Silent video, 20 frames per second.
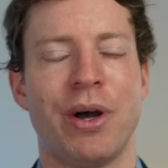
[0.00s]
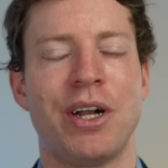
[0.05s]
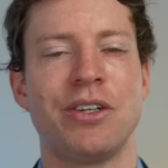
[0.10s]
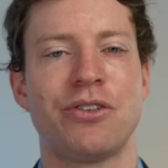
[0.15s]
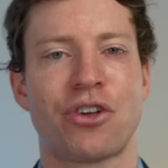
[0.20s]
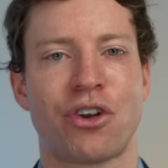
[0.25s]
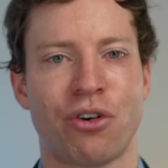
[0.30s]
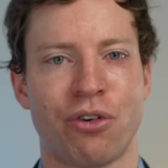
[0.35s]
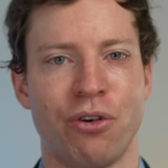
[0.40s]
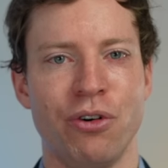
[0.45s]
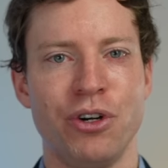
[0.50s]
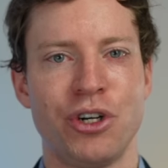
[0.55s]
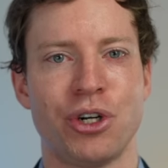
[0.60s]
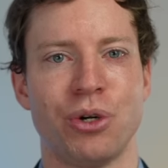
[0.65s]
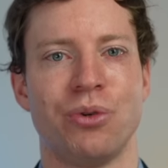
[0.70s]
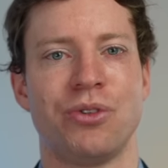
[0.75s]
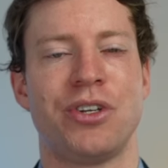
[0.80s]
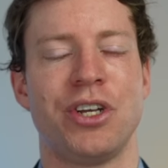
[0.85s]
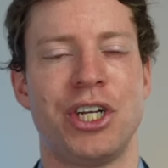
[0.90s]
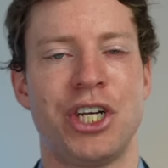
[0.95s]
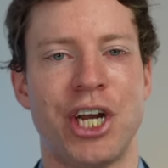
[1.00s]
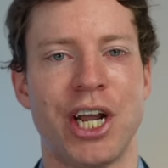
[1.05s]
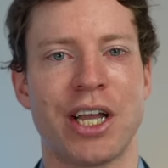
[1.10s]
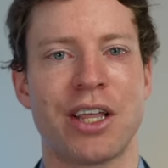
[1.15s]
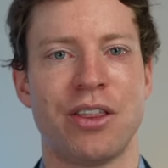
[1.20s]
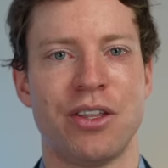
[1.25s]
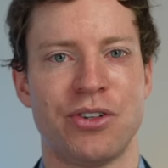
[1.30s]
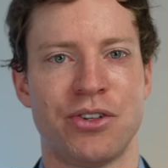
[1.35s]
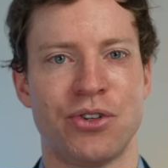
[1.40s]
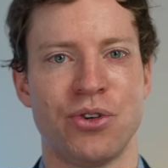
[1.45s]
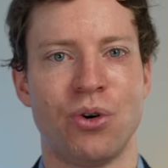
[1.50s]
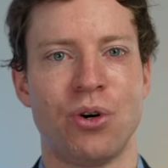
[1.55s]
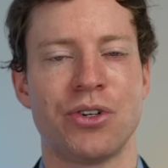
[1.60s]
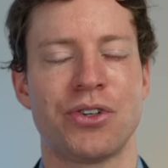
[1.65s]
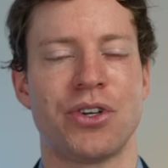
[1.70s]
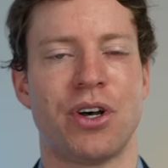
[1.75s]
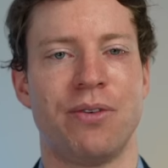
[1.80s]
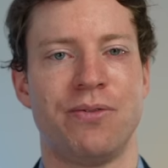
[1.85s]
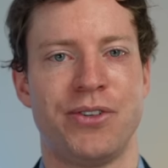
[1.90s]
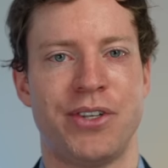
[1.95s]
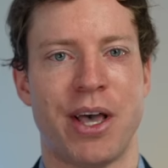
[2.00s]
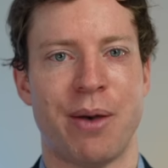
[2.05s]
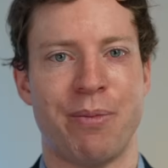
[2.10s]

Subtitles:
But it's crucial to check the source of